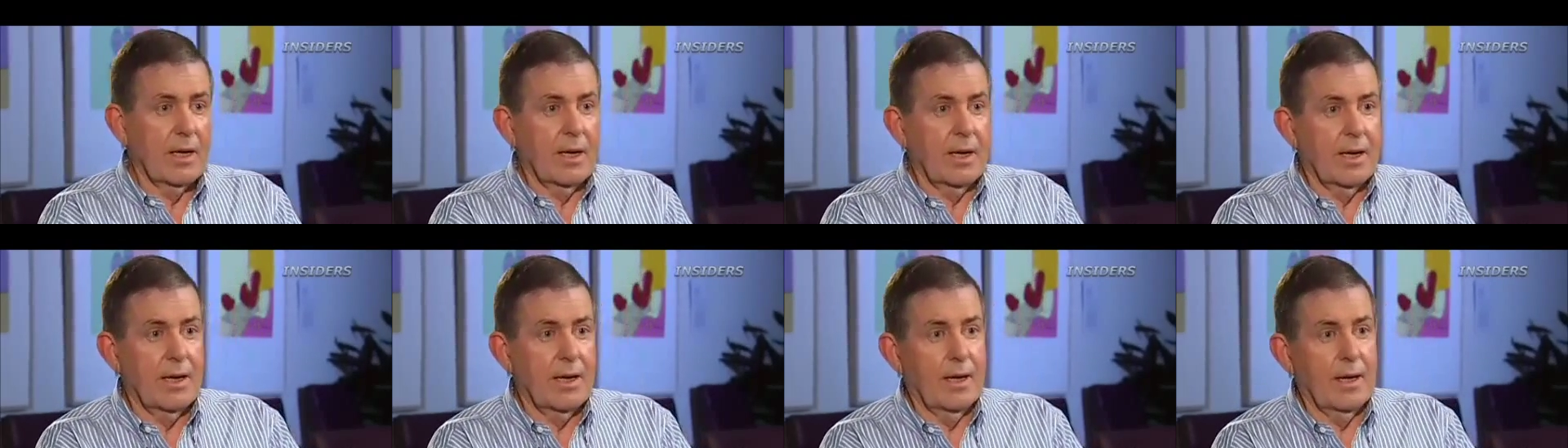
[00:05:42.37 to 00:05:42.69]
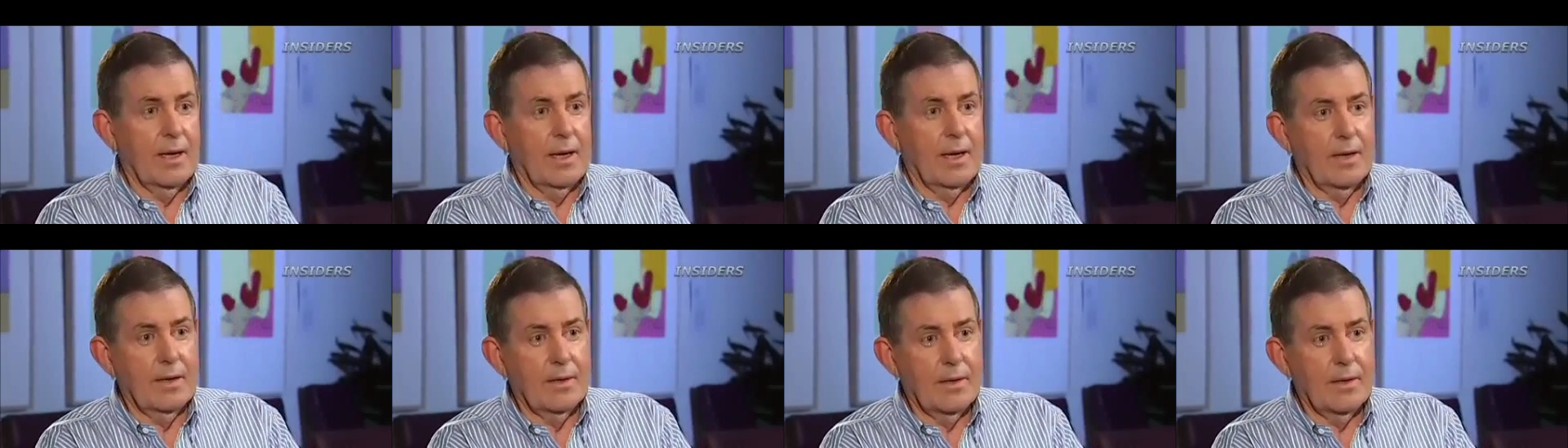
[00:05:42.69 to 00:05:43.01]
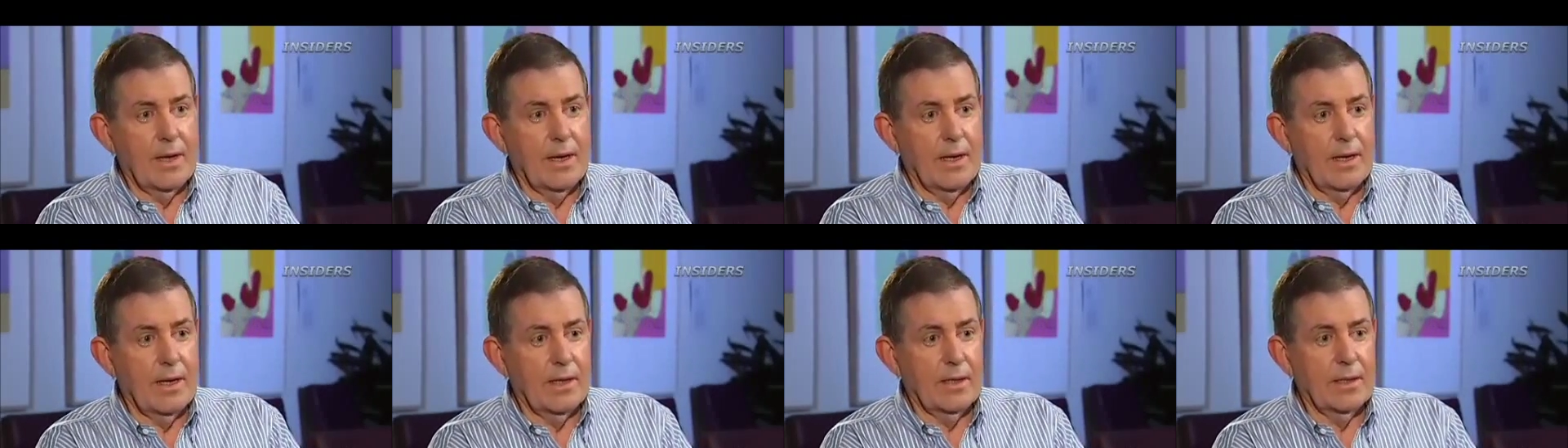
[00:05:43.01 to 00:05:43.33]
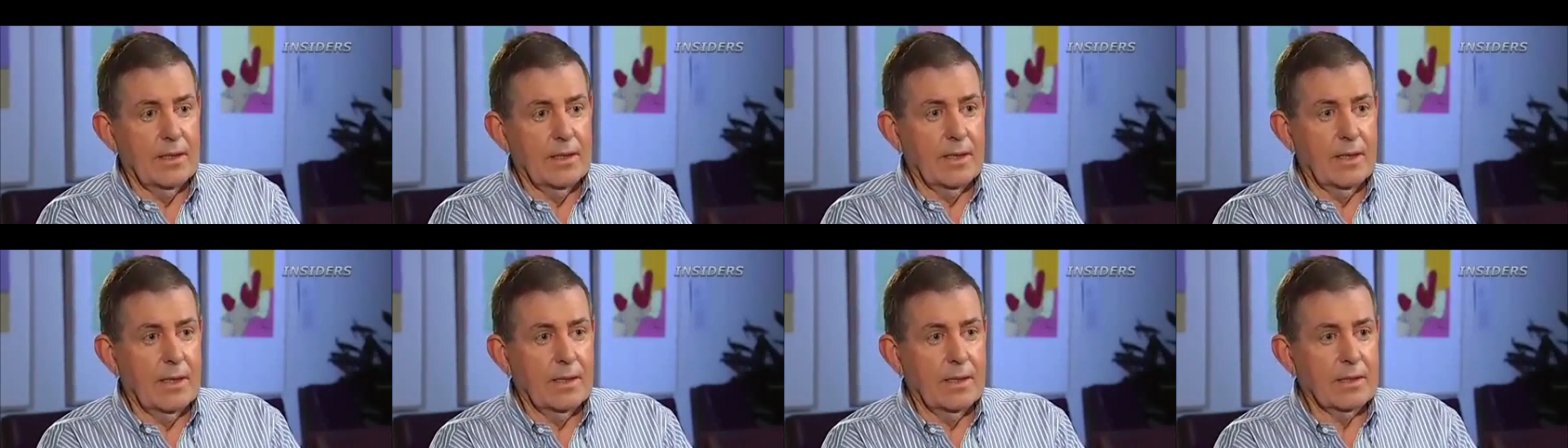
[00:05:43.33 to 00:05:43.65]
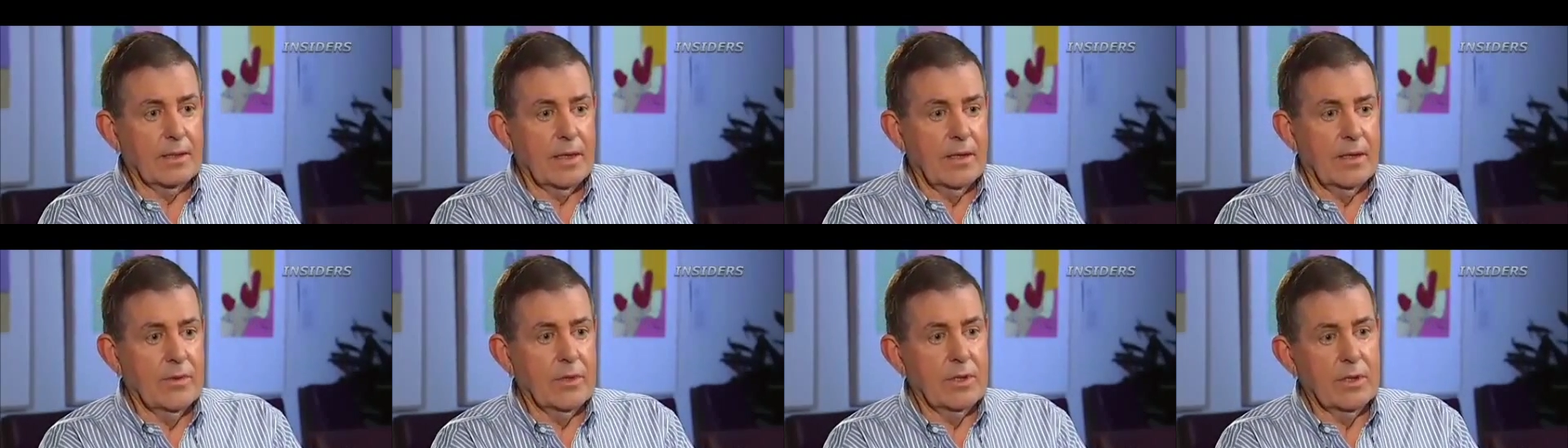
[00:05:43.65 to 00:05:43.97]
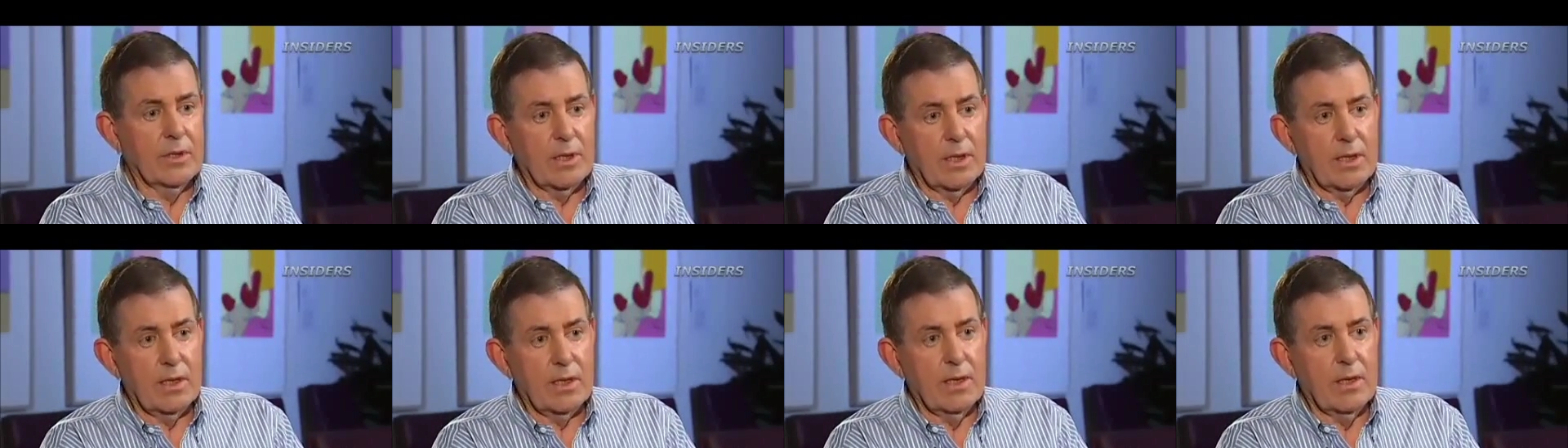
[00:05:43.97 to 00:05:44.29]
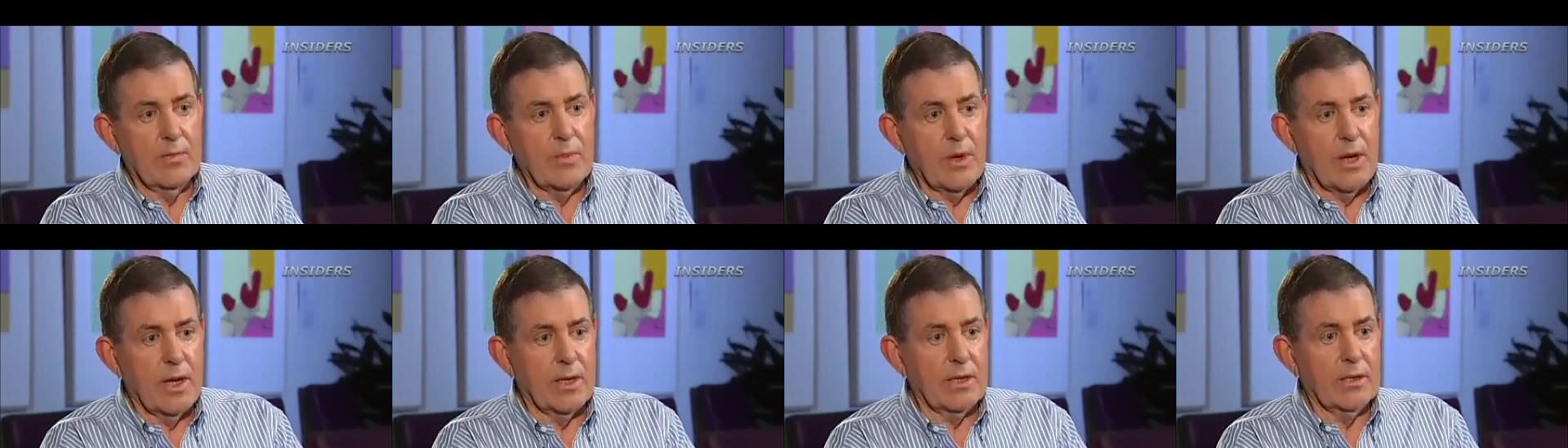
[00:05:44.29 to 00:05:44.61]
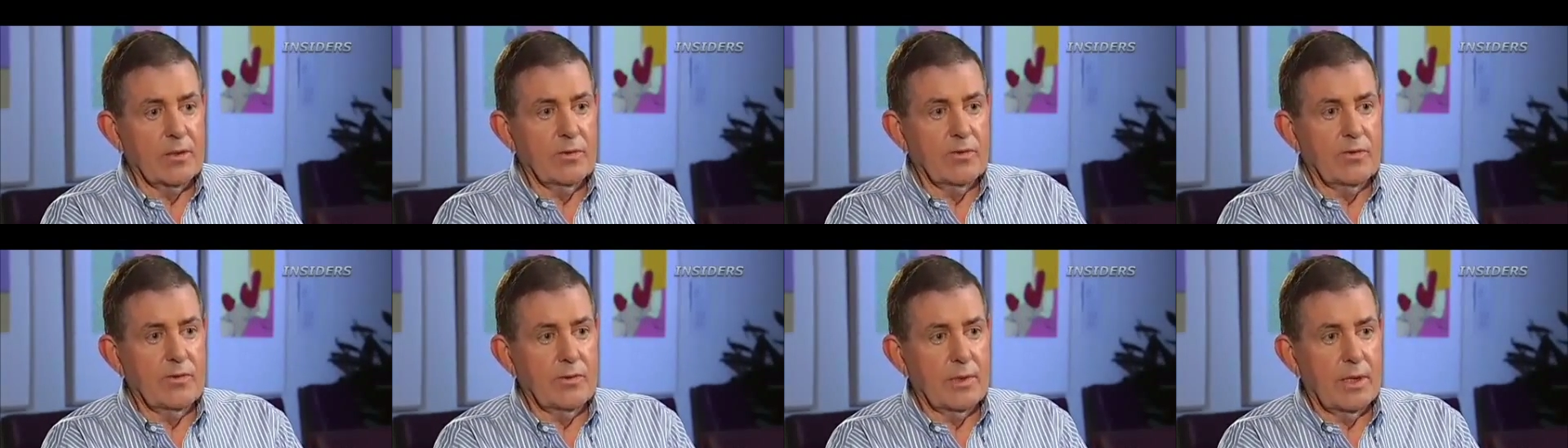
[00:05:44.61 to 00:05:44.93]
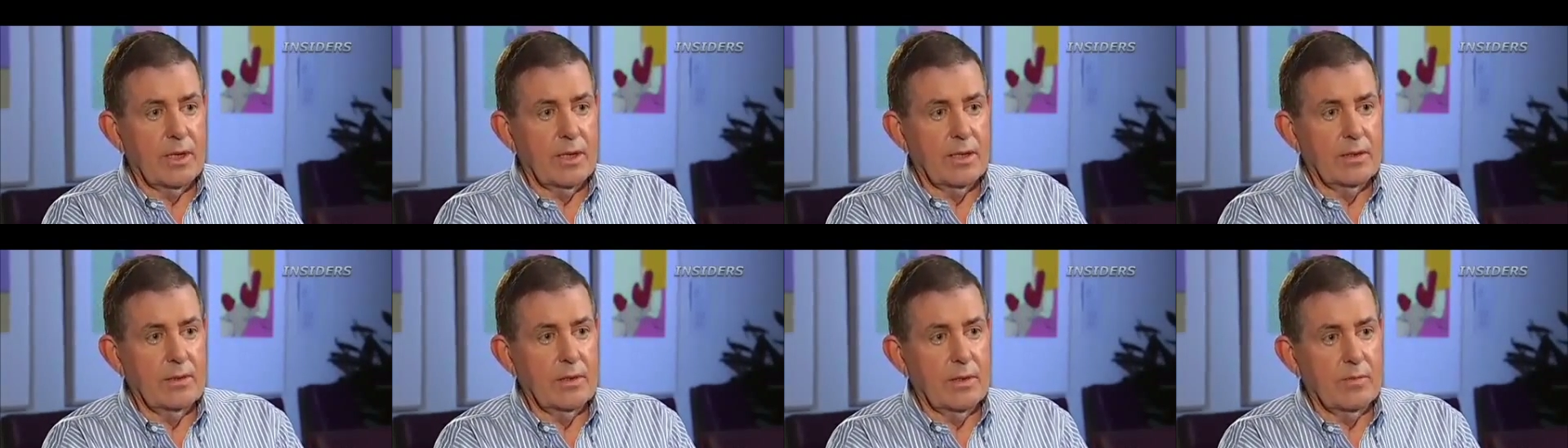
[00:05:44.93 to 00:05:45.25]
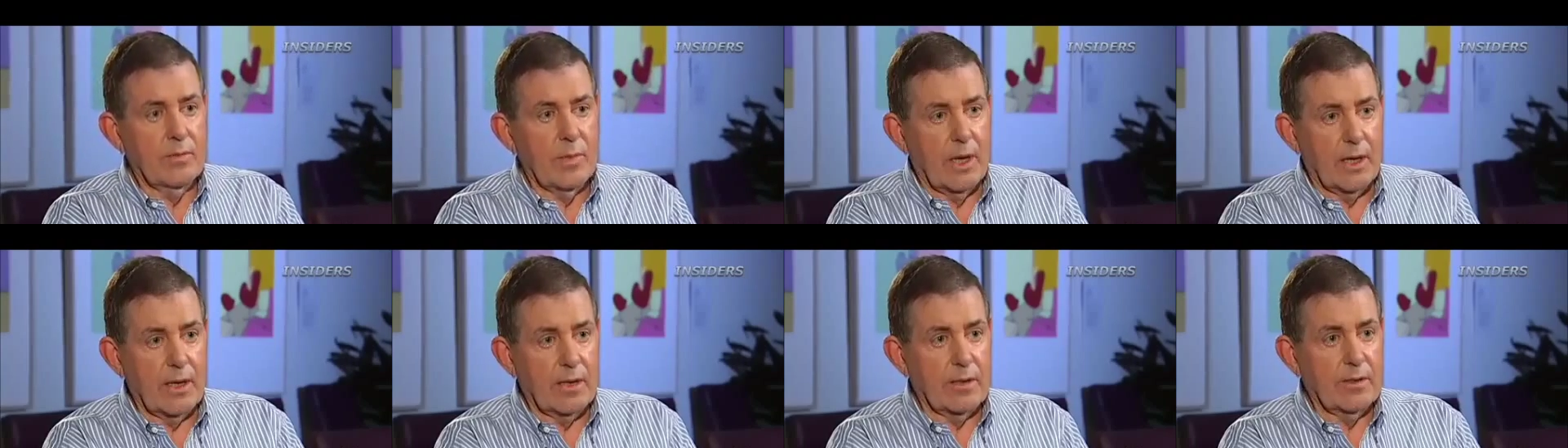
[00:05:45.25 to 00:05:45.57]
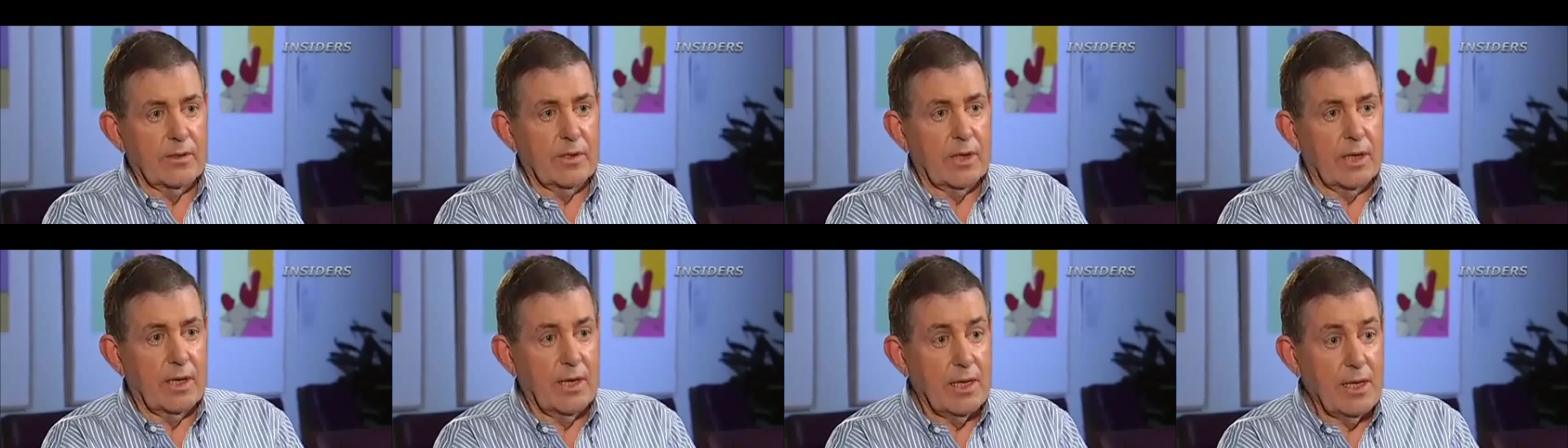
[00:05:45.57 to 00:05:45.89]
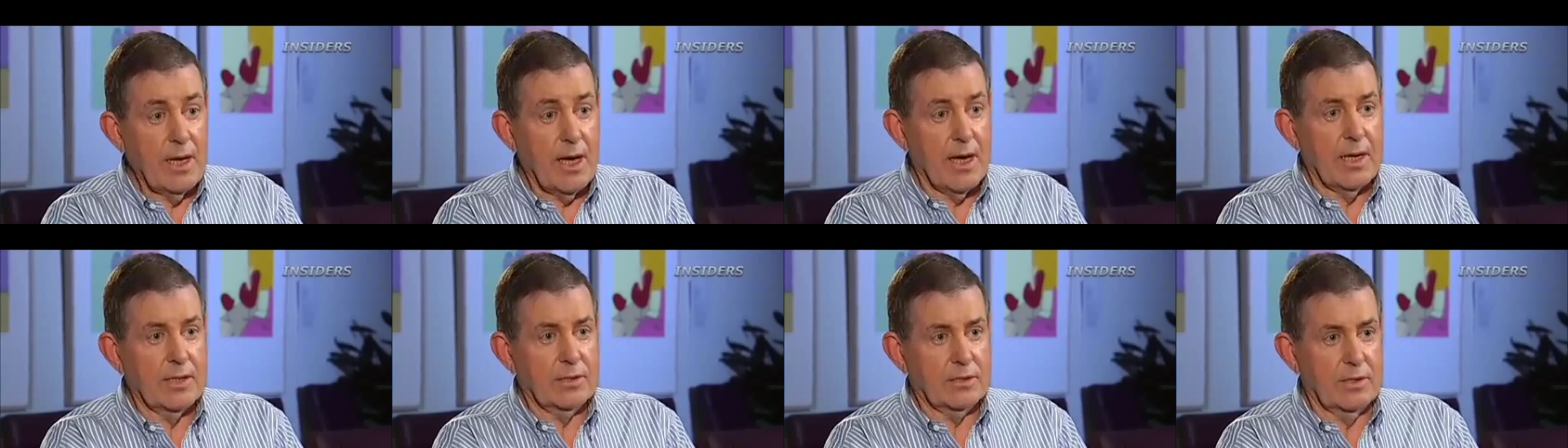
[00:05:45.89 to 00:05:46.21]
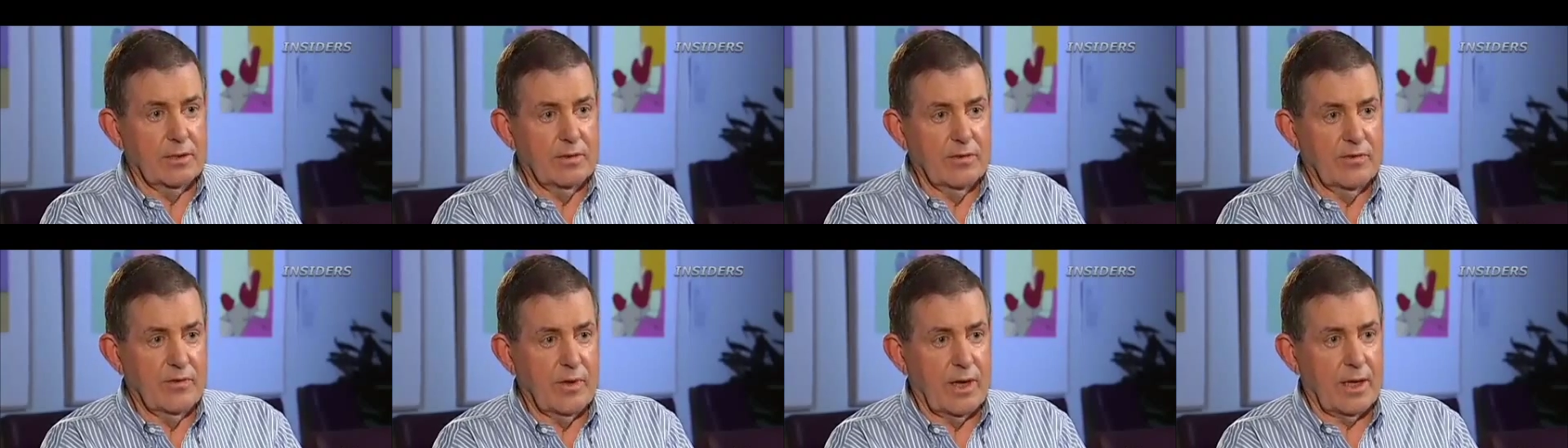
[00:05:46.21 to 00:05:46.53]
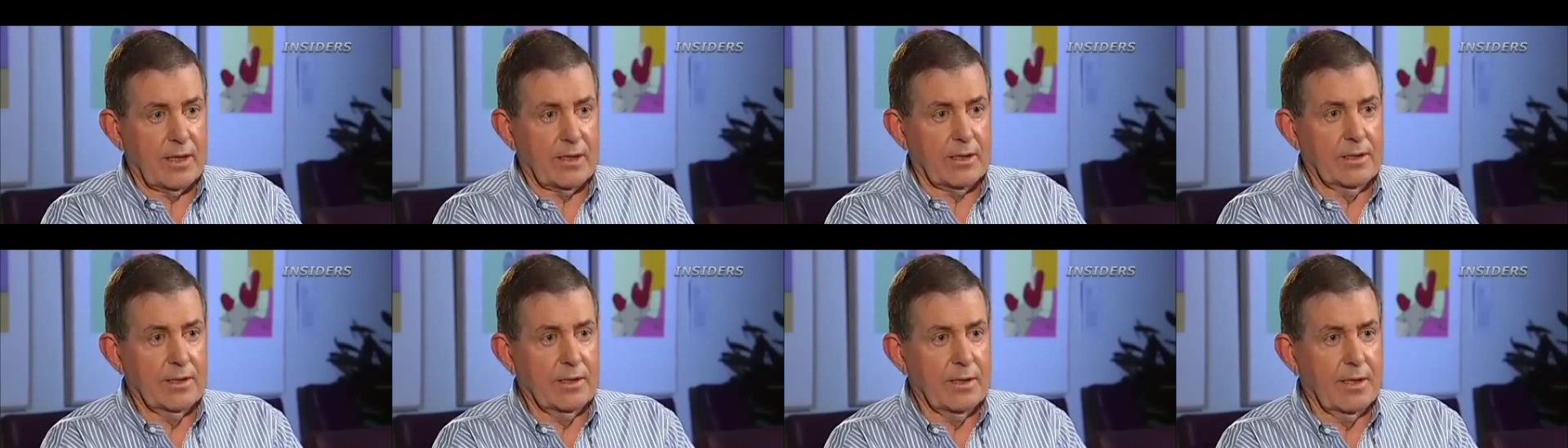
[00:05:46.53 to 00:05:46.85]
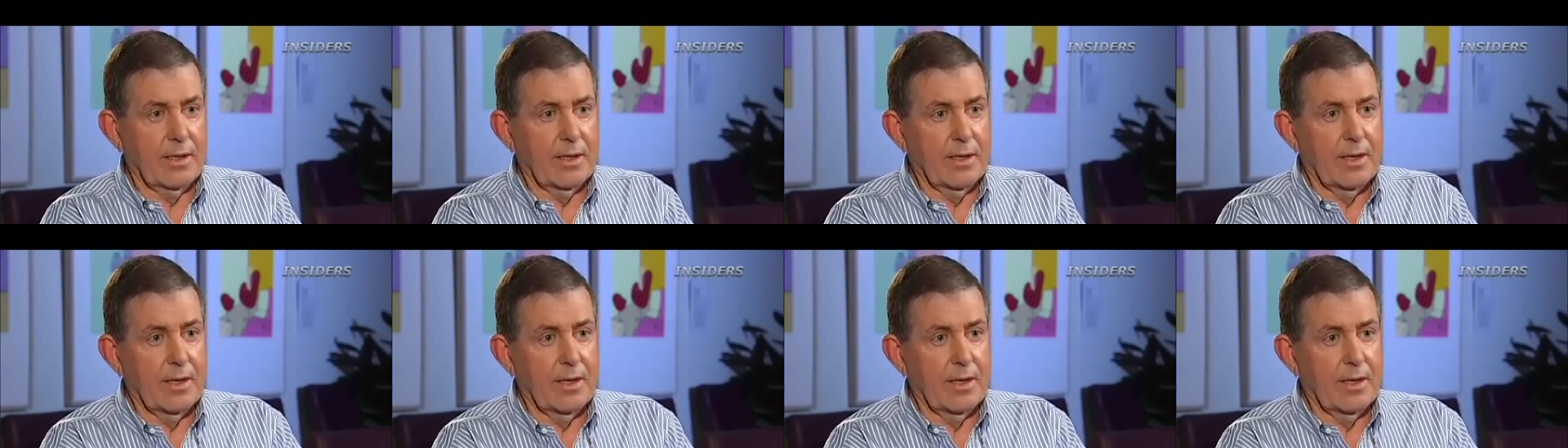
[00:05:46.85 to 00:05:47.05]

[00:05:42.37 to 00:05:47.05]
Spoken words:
and given the amount of money that he has in fact